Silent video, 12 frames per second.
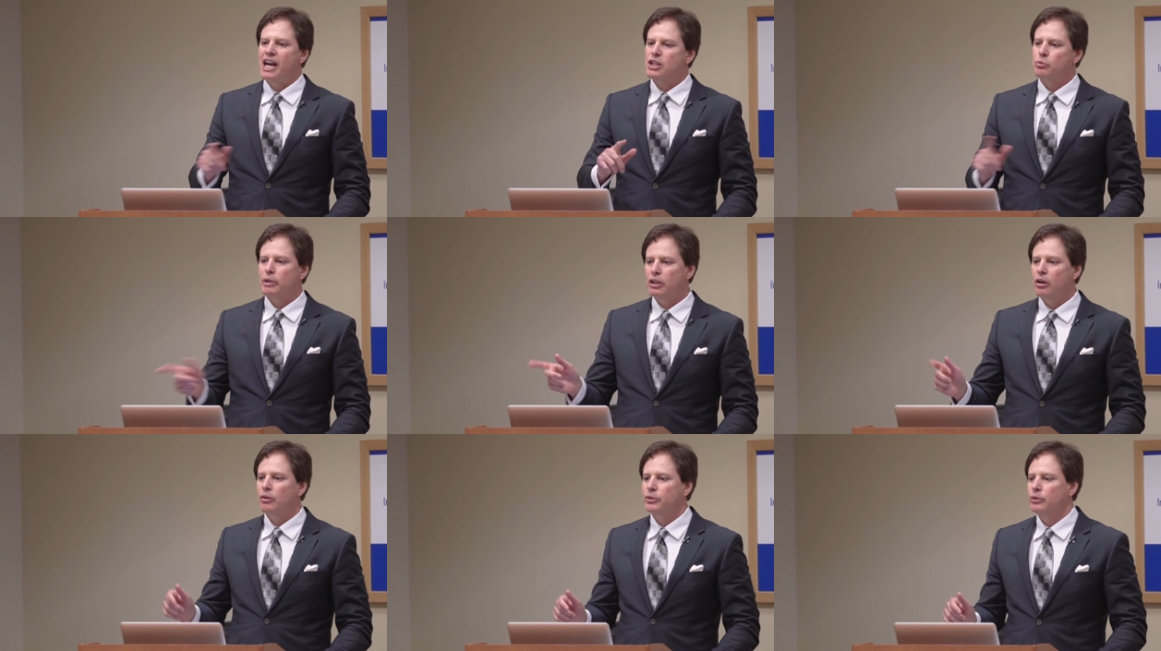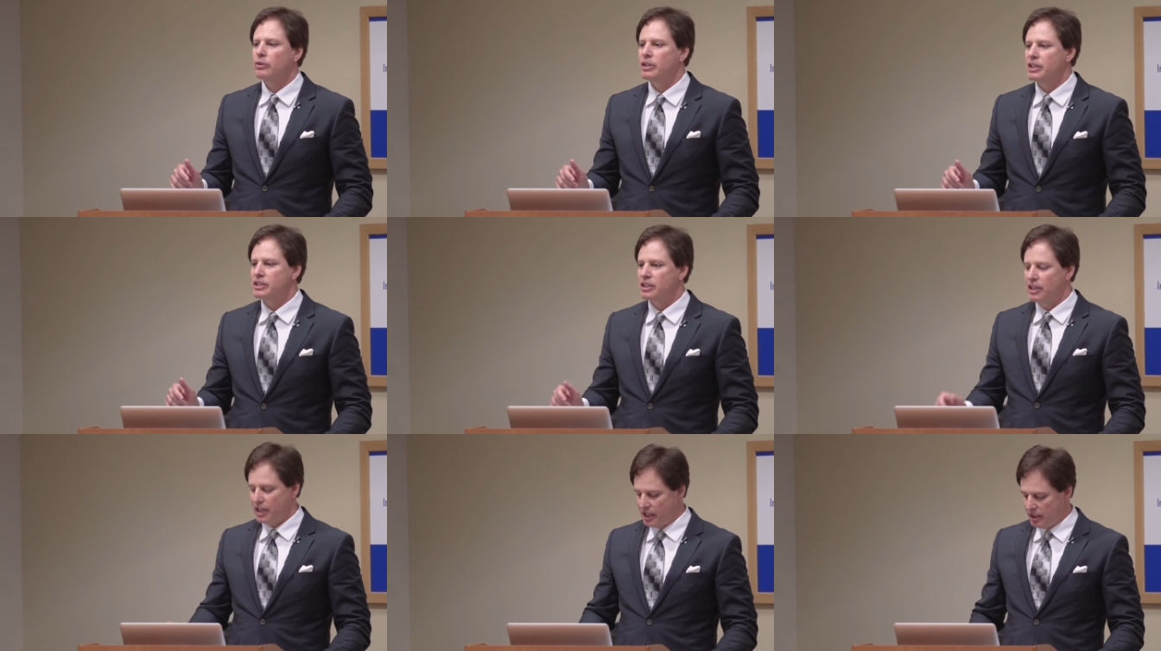as we go through this
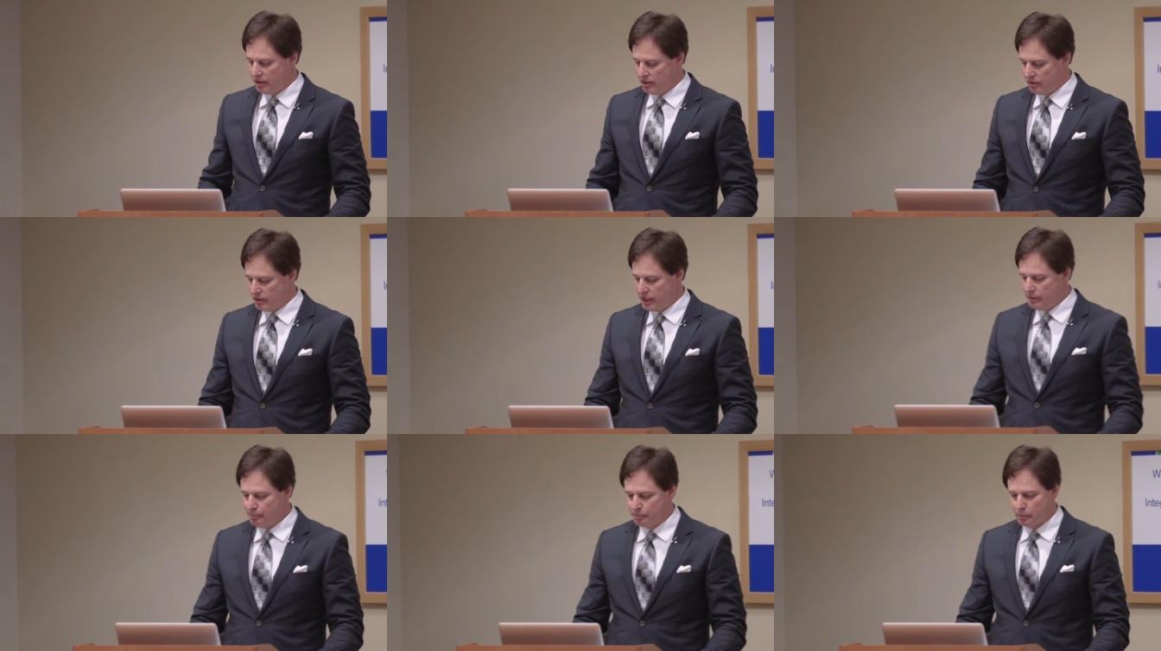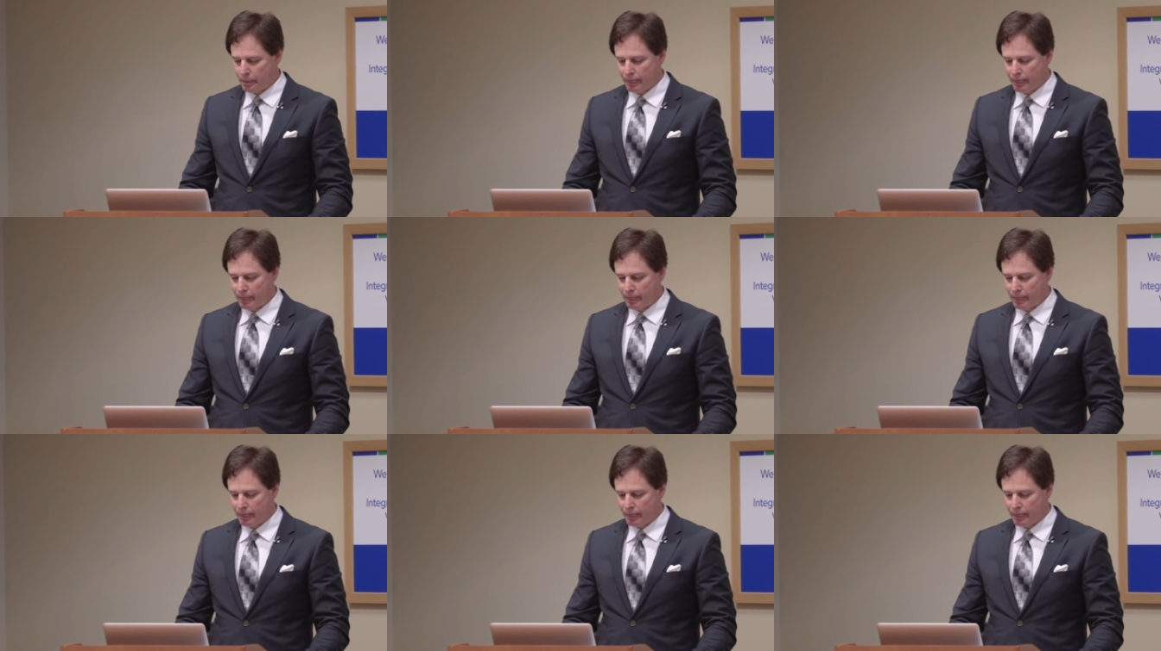today, okay?